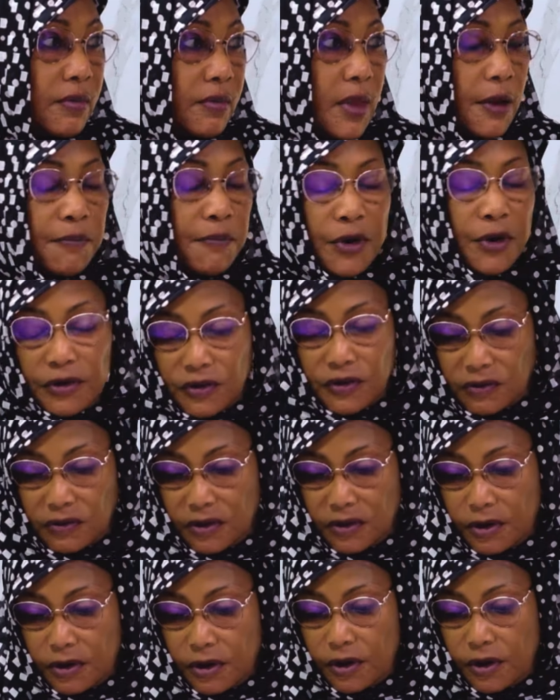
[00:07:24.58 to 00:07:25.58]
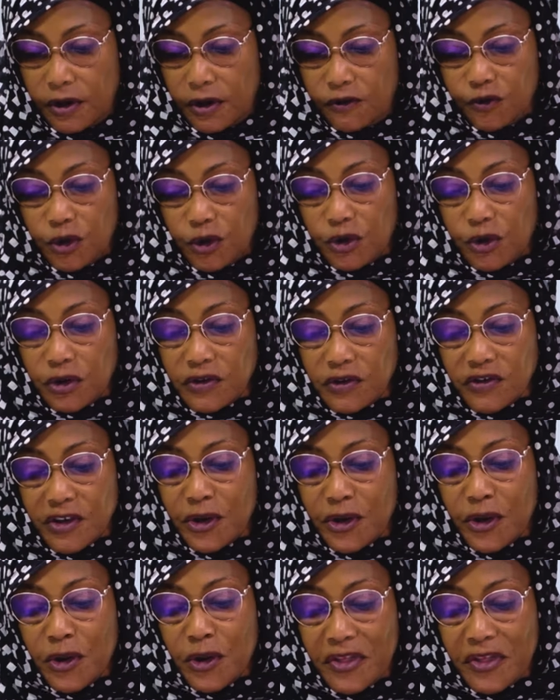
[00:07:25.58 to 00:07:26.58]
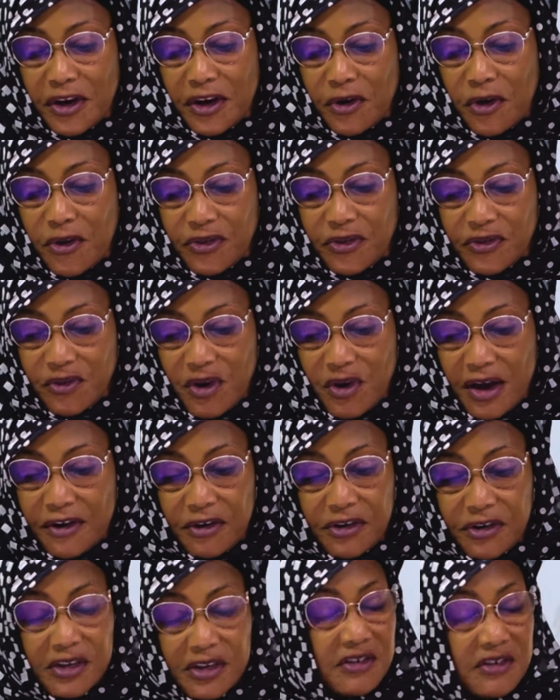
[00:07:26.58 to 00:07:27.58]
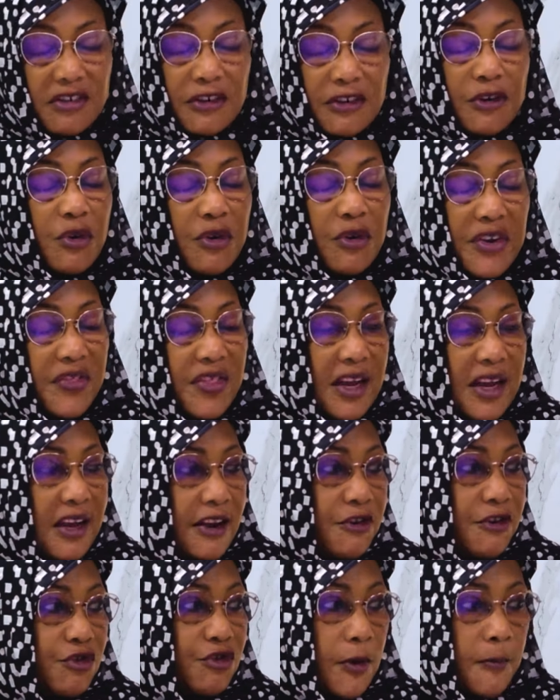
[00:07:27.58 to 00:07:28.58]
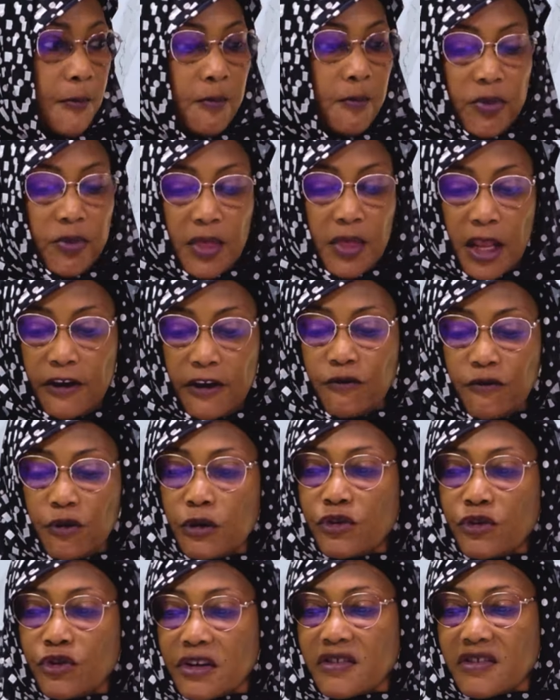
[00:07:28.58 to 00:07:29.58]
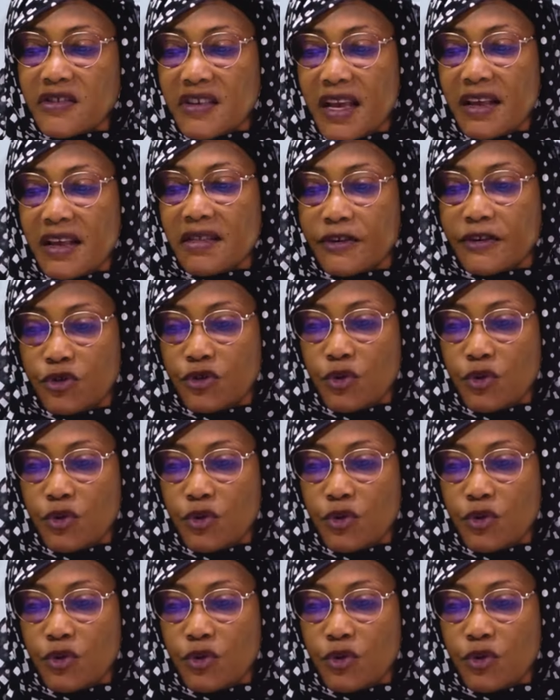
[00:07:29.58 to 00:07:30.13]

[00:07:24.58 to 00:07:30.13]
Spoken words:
Because if you don't secure the North, you are not securing the country. If you just say that you